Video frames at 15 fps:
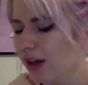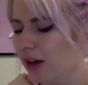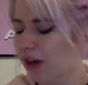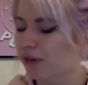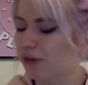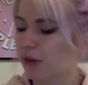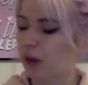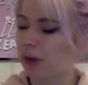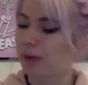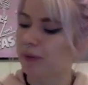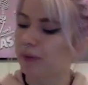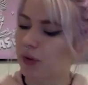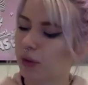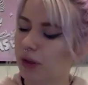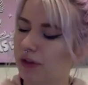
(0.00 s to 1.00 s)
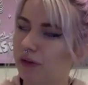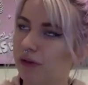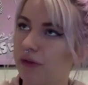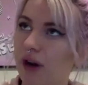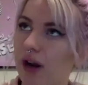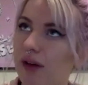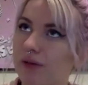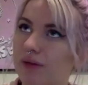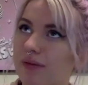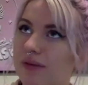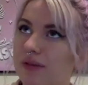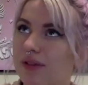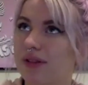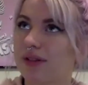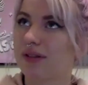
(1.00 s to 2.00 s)
of going
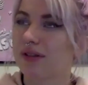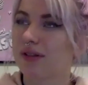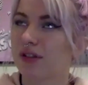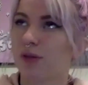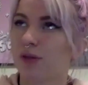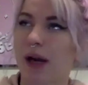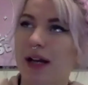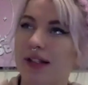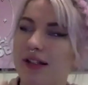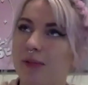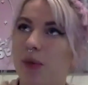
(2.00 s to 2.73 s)
around past the